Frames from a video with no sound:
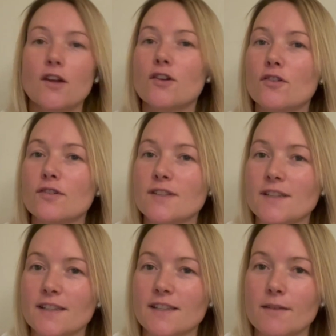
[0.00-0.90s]

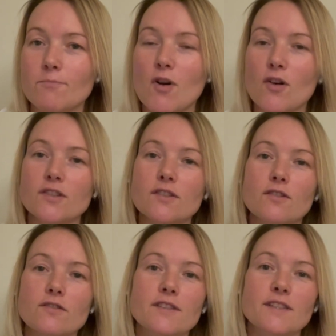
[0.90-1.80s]
narcissistic boss,
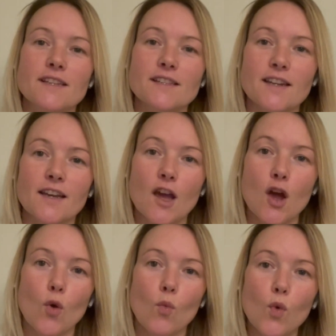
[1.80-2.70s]
narcissistic
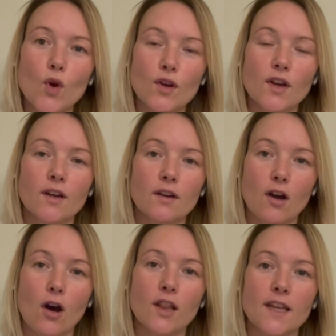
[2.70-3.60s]
work
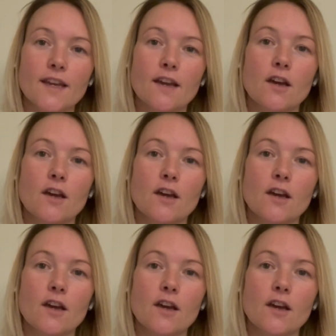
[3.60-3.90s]
colleague,